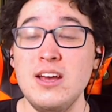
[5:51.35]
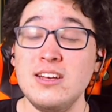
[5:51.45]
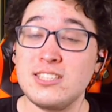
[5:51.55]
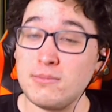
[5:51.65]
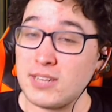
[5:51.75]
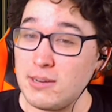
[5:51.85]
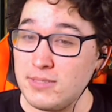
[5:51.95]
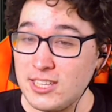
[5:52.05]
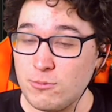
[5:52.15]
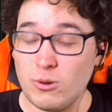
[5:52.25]
sometimes
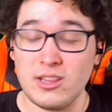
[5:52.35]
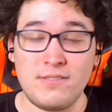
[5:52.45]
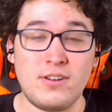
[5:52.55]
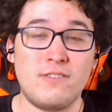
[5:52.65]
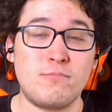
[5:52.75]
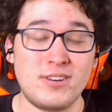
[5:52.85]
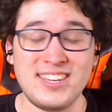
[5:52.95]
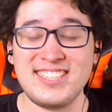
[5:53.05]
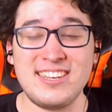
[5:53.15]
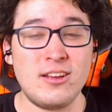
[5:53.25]
this will involve
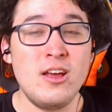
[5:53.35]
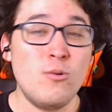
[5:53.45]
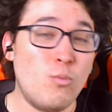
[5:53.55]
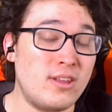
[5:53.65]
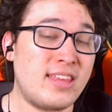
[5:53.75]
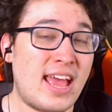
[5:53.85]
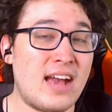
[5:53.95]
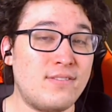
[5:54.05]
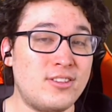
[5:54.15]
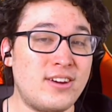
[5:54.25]
predicting what they
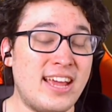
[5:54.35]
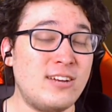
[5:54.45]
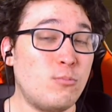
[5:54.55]
have in their hand,